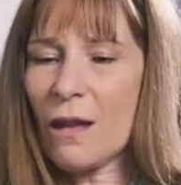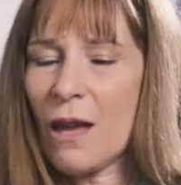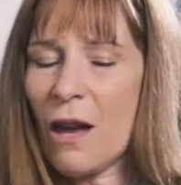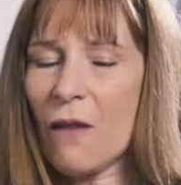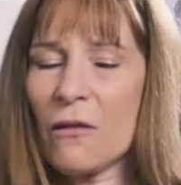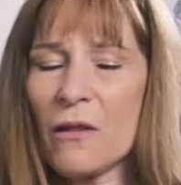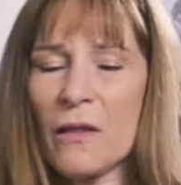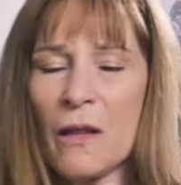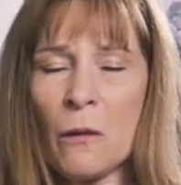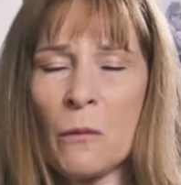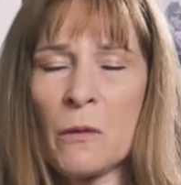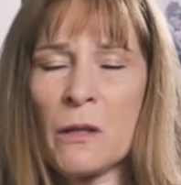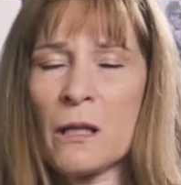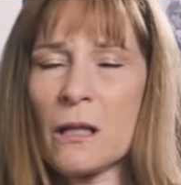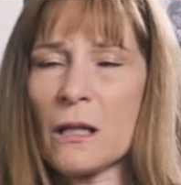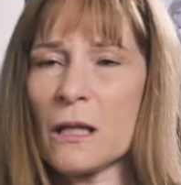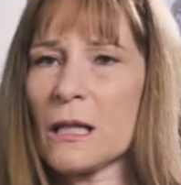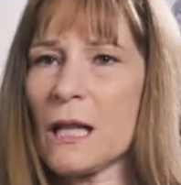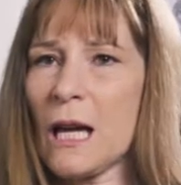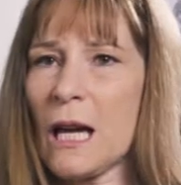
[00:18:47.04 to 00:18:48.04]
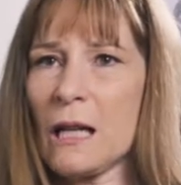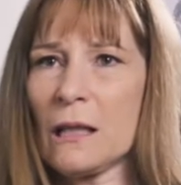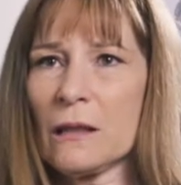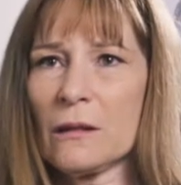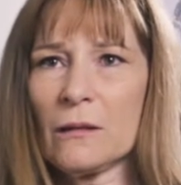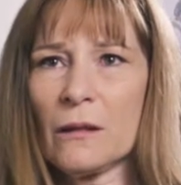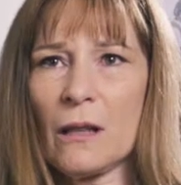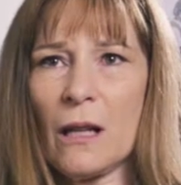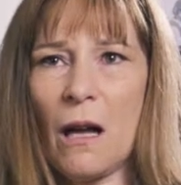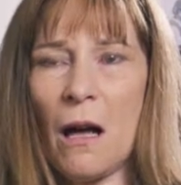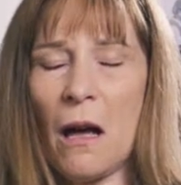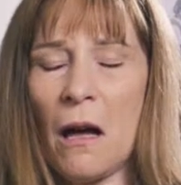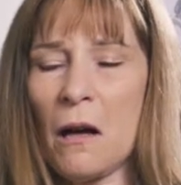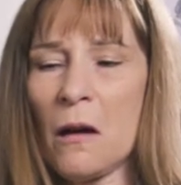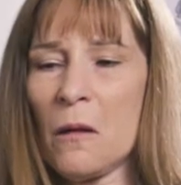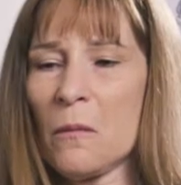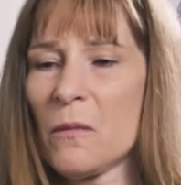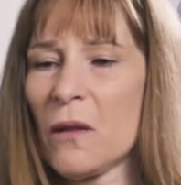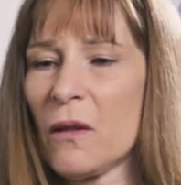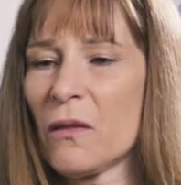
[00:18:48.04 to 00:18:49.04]
everything was looked at,
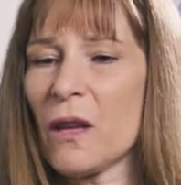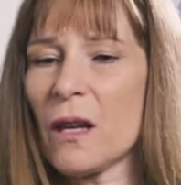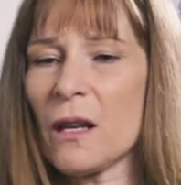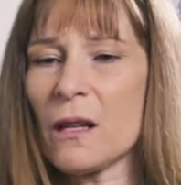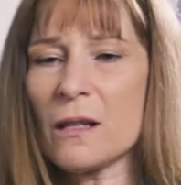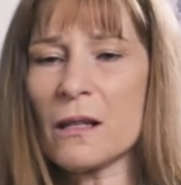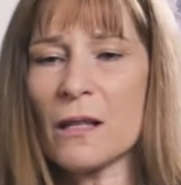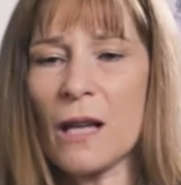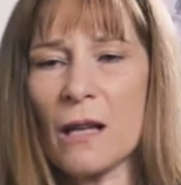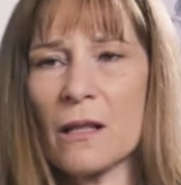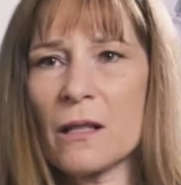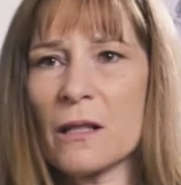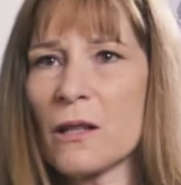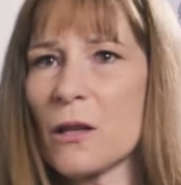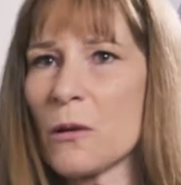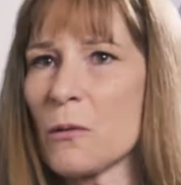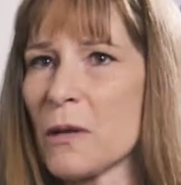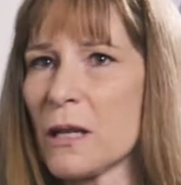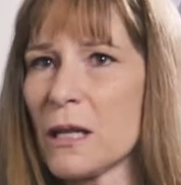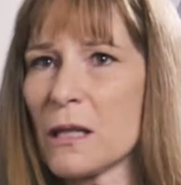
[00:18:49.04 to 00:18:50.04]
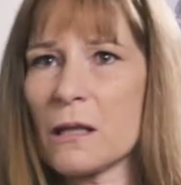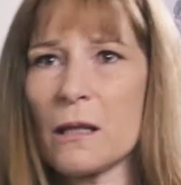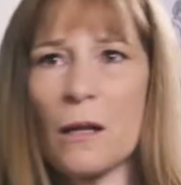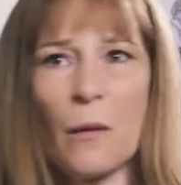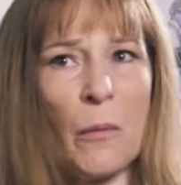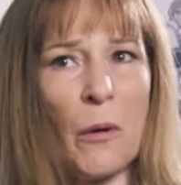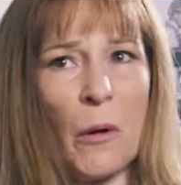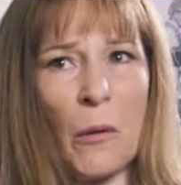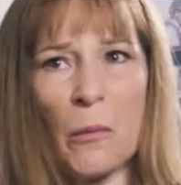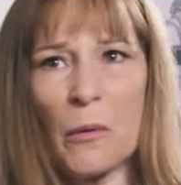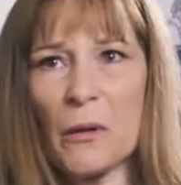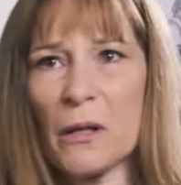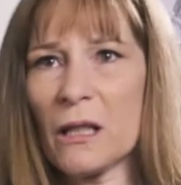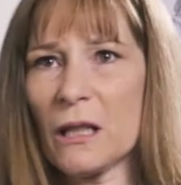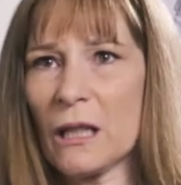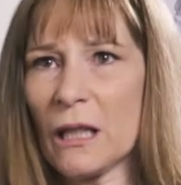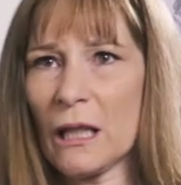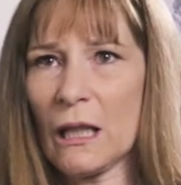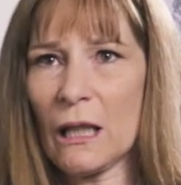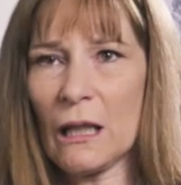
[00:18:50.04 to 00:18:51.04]
um, that they assessed the risk
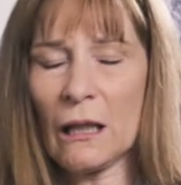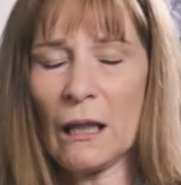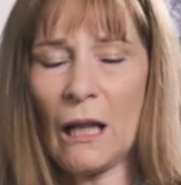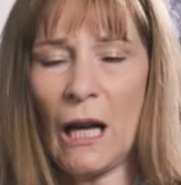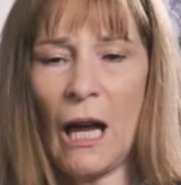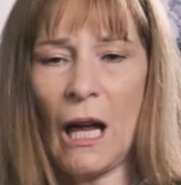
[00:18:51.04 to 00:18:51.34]
appropriately,